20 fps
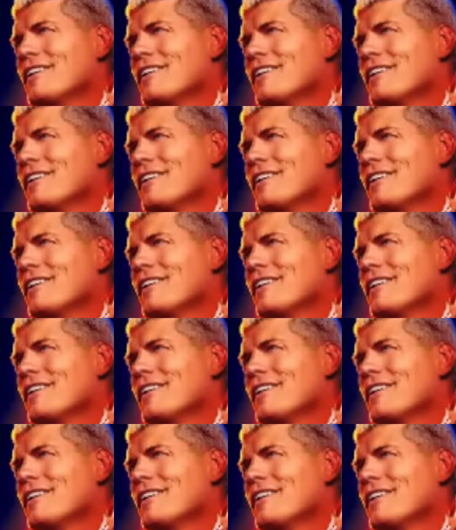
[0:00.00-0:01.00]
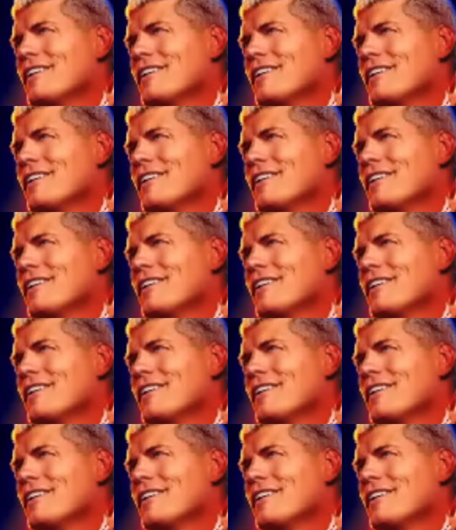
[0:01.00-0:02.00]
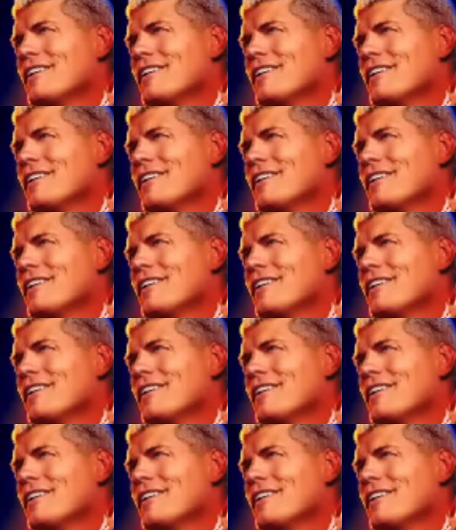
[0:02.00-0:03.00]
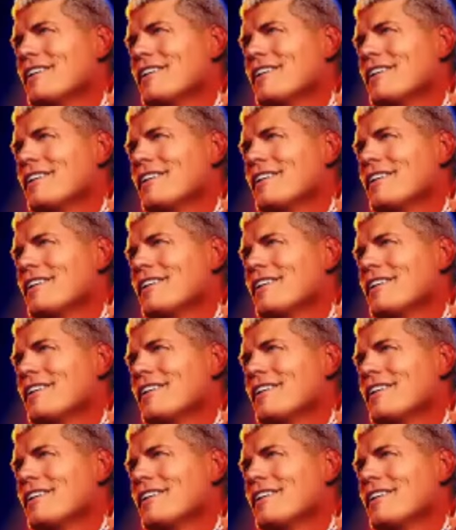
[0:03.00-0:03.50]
(not speaking)